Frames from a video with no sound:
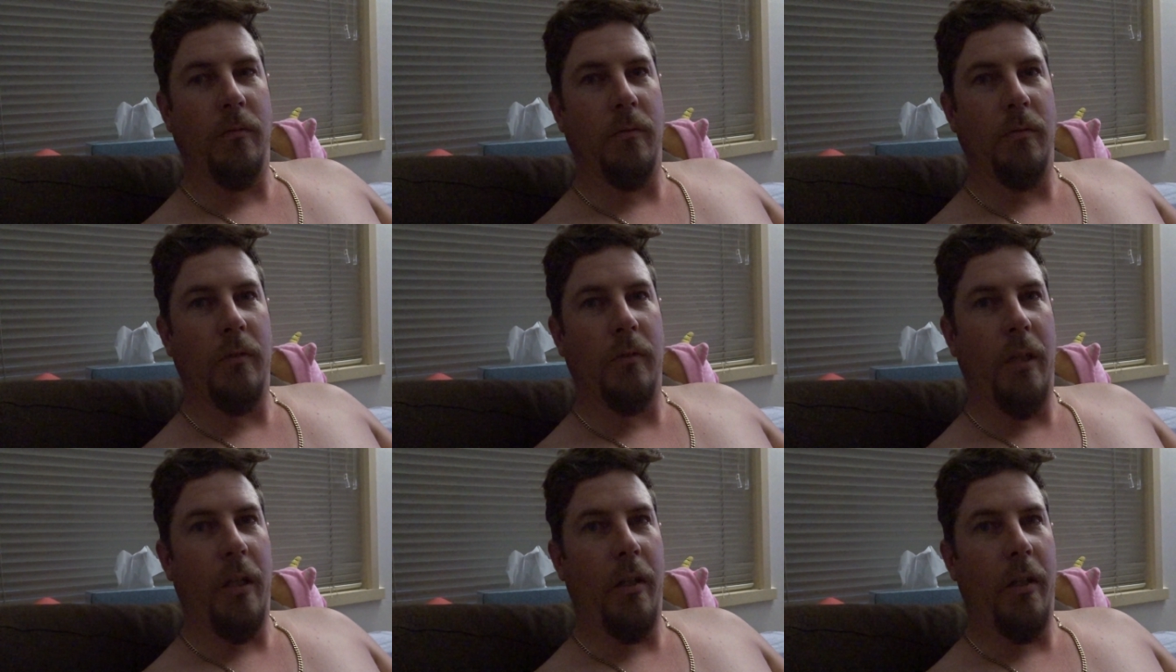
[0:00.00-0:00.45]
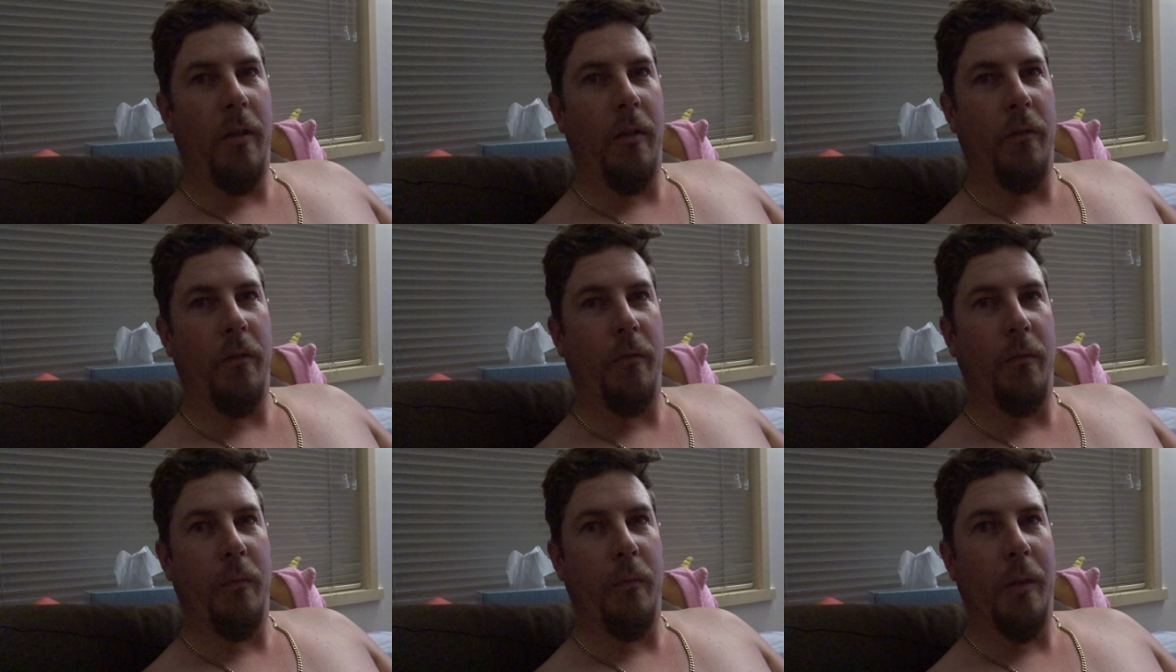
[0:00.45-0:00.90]
don't know
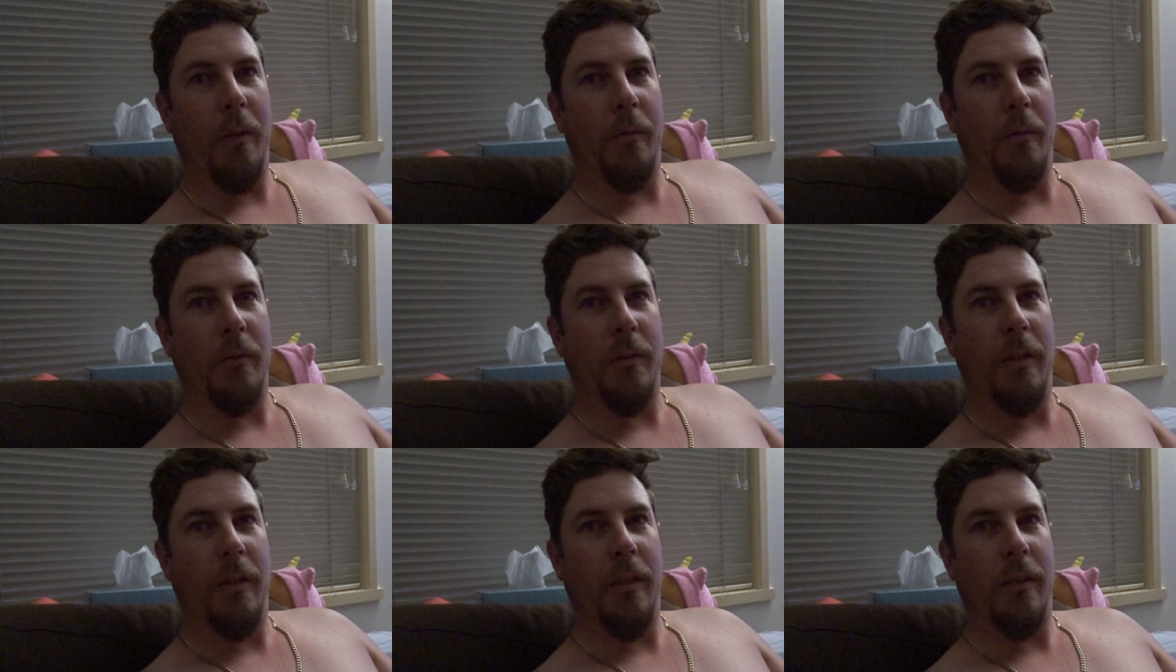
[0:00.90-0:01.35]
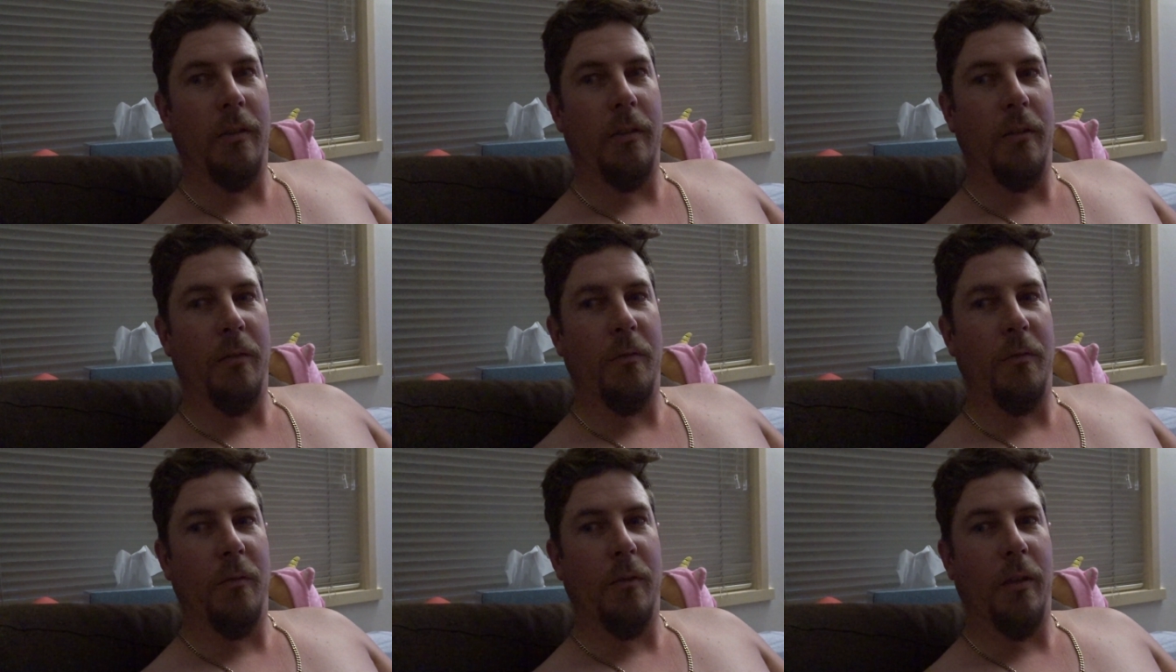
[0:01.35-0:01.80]
if Mel wants to end
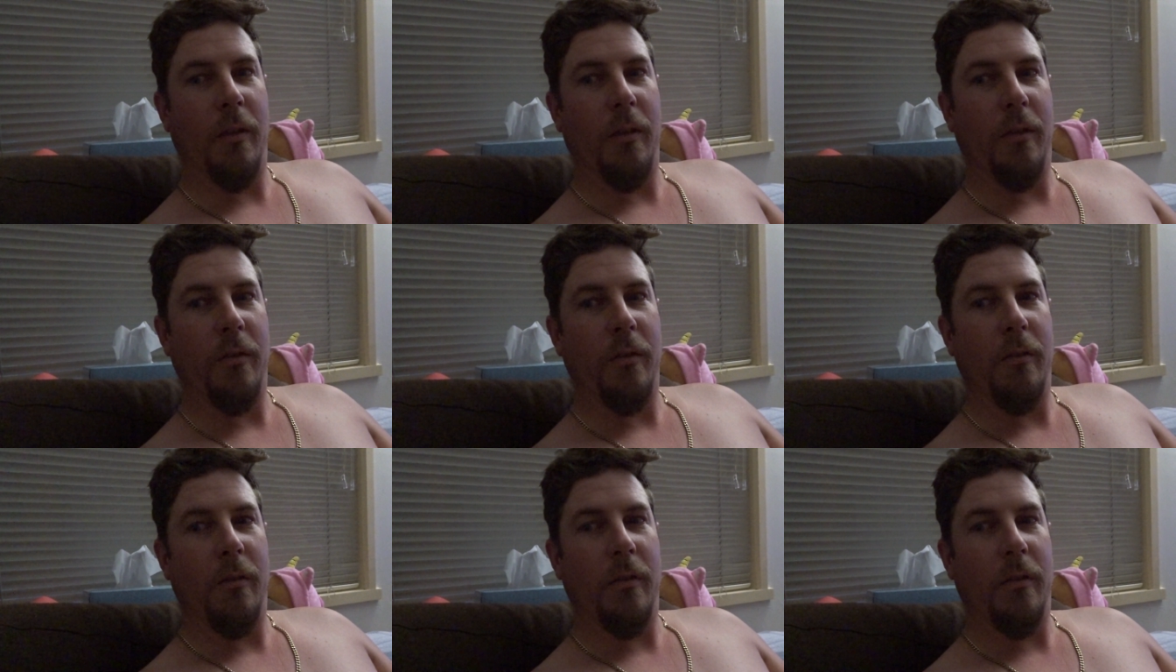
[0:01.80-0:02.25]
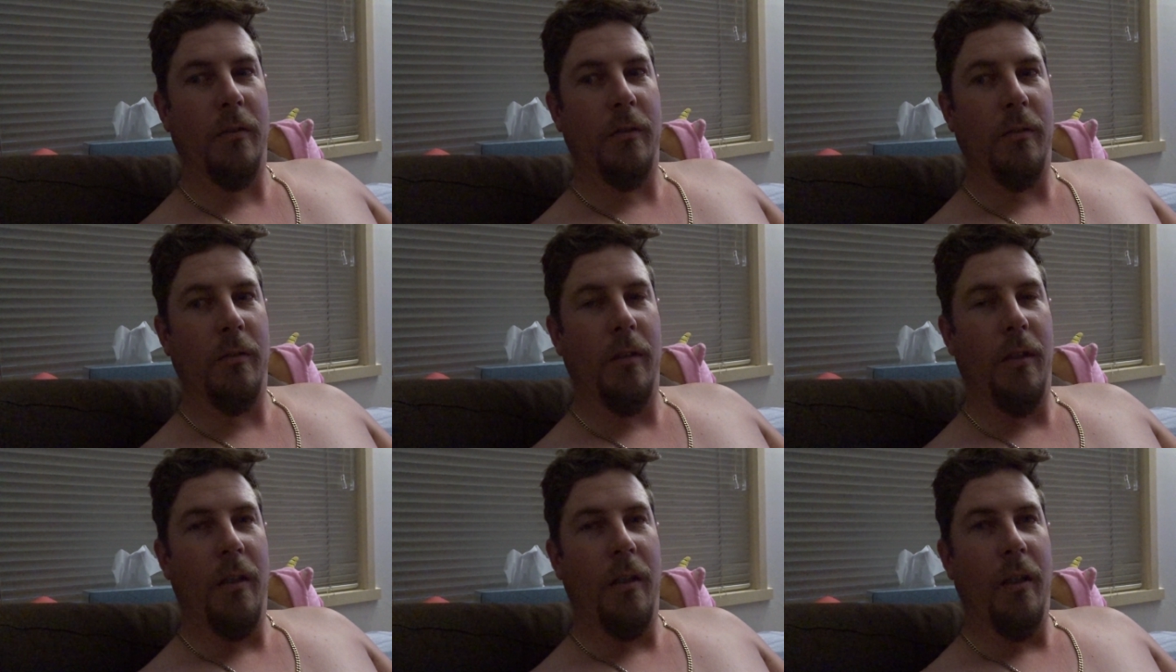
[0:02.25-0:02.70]
the vlog or not.
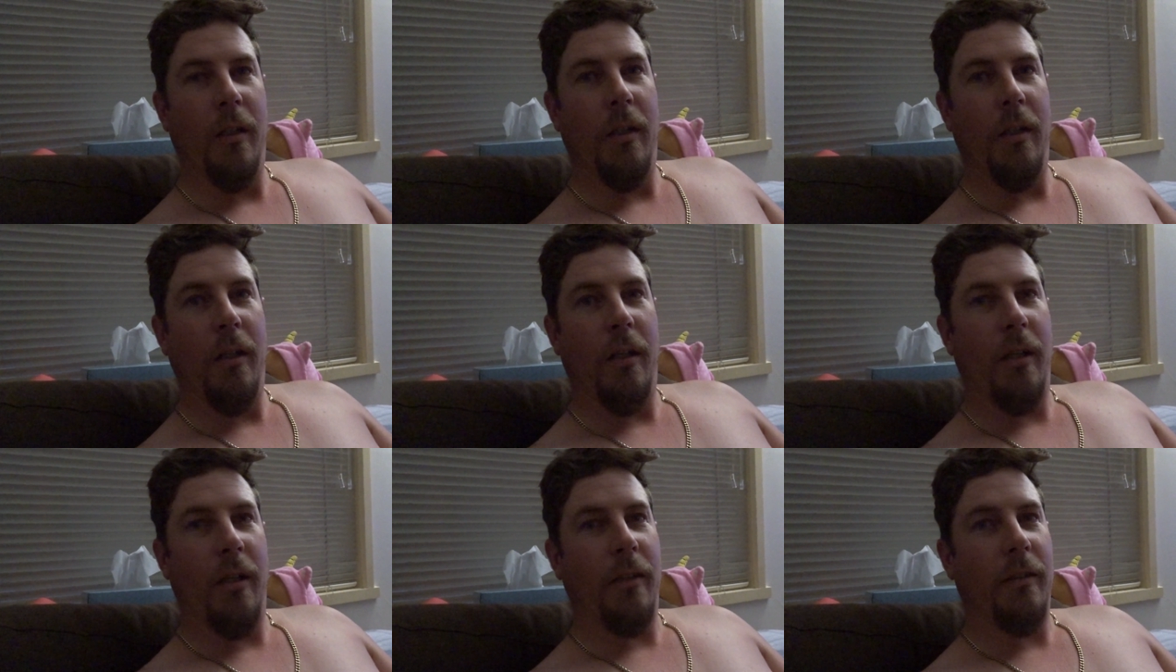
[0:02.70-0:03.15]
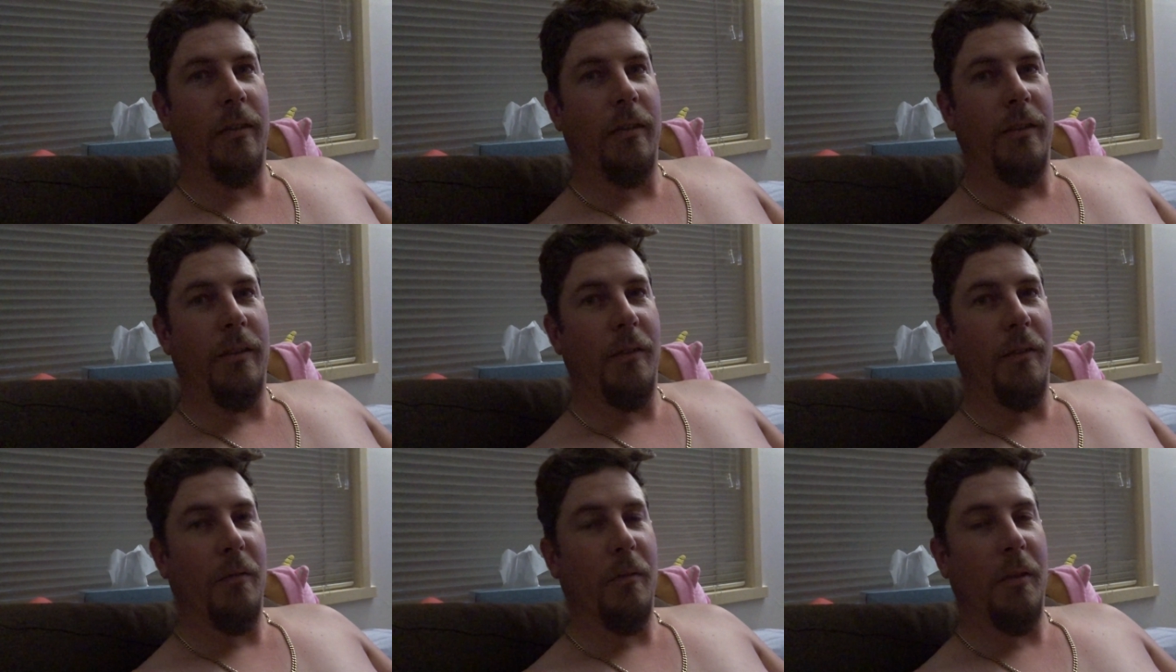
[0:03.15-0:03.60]
I'll
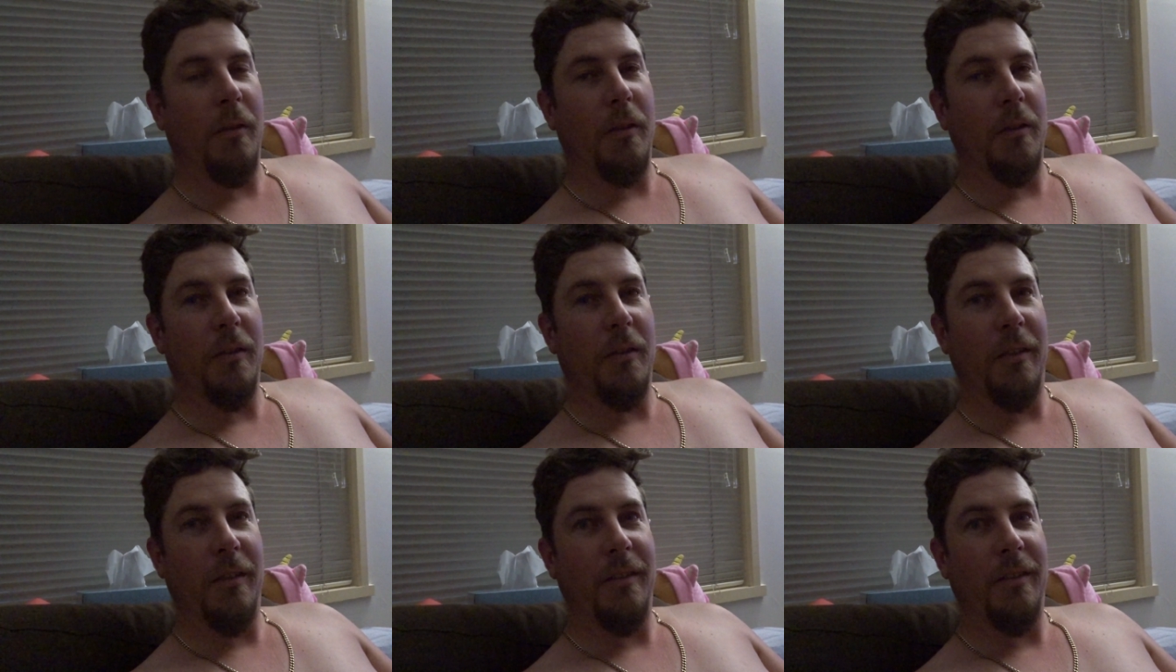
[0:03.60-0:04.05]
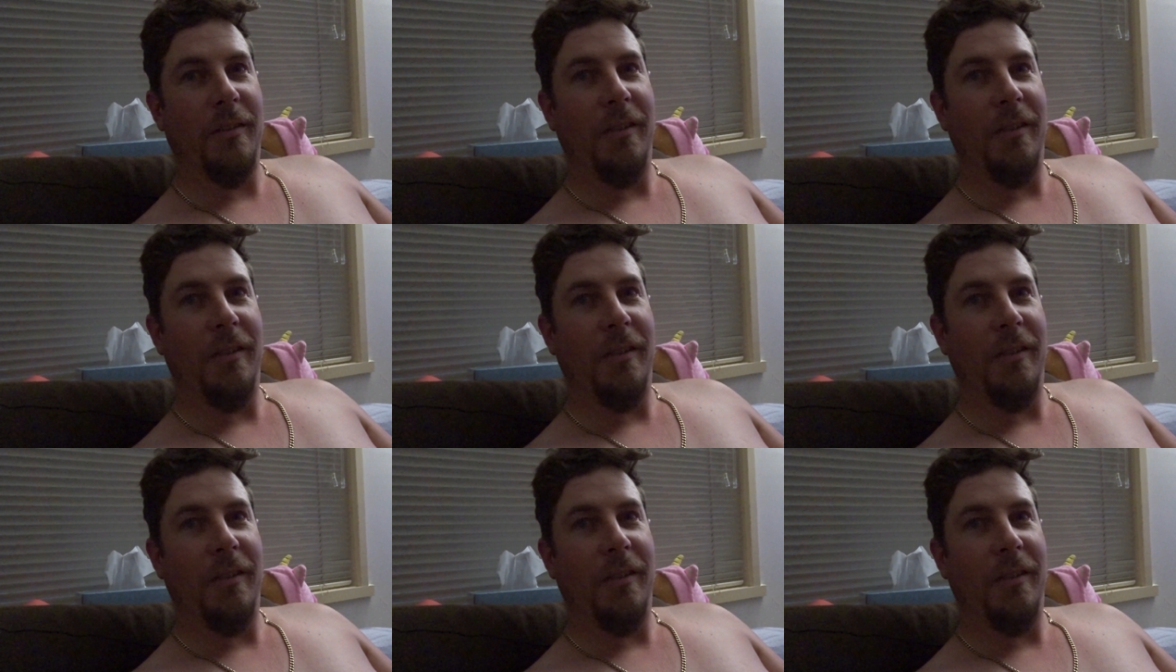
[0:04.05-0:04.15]
end the vlog then.